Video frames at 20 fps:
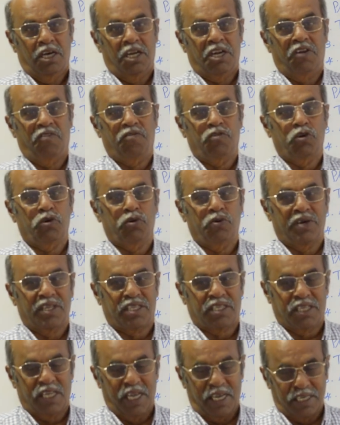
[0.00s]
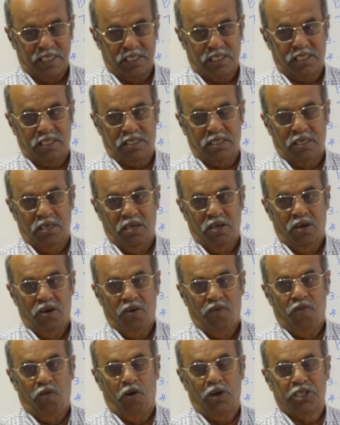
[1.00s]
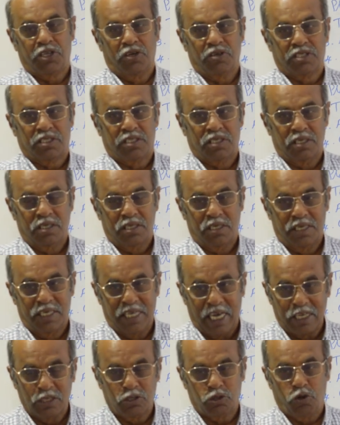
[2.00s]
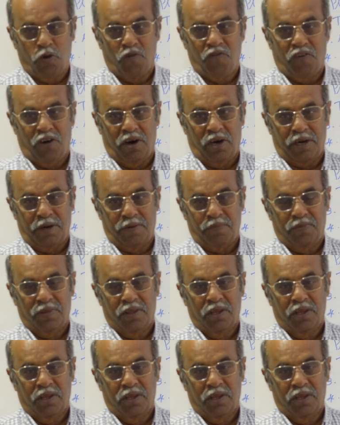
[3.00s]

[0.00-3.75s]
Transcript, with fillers: Review your things. What you have done so far.